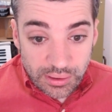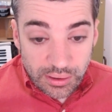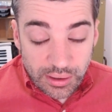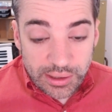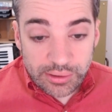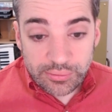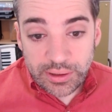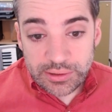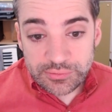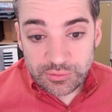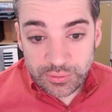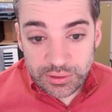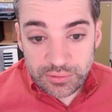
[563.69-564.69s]
I R
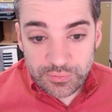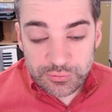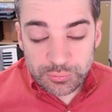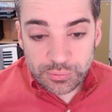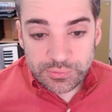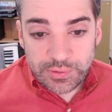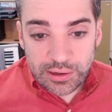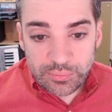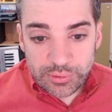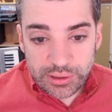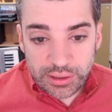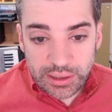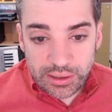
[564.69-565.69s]
As, so individual
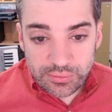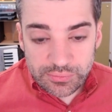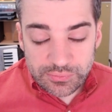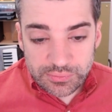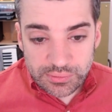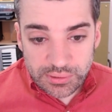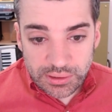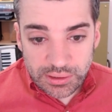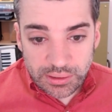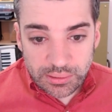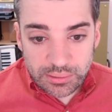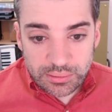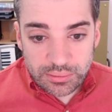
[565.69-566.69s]
retirement accounts,
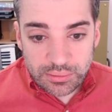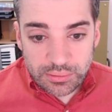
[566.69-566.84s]
uh,